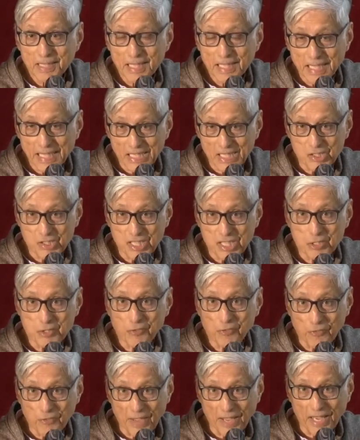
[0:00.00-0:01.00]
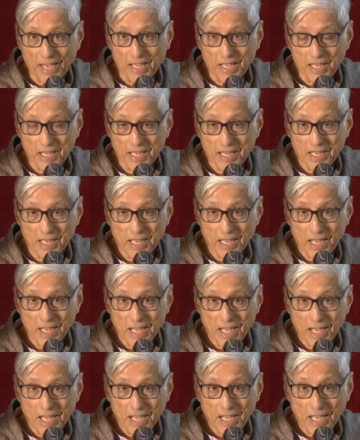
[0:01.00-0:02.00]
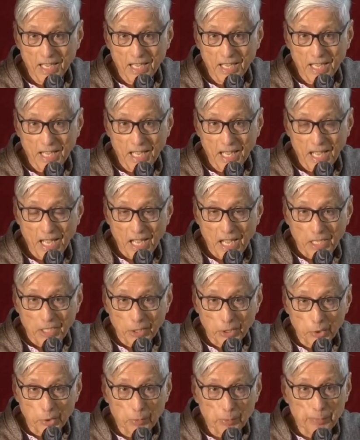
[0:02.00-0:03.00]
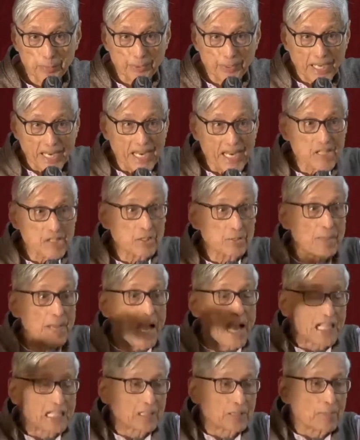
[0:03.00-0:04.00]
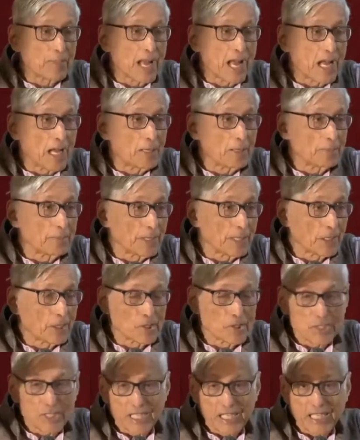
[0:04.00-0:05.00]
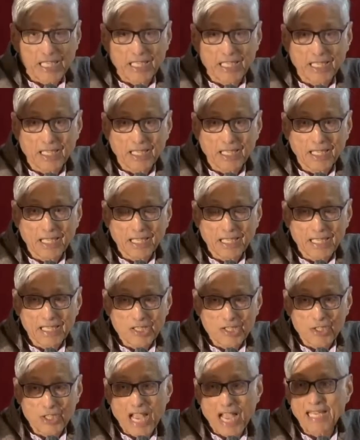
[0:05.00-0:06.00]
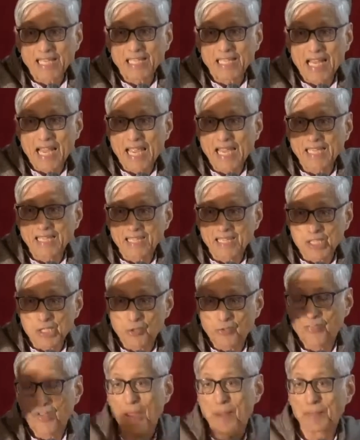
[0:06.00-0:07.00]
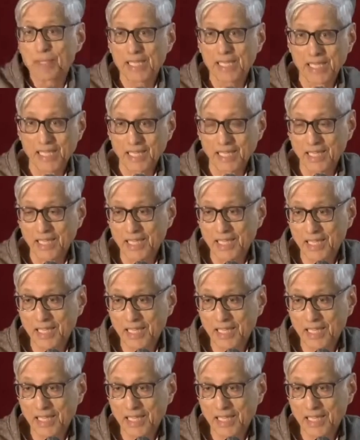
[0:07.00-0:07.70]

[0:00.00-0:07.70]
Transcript: Is this fair? You praised Mahatma because he sidelined his family,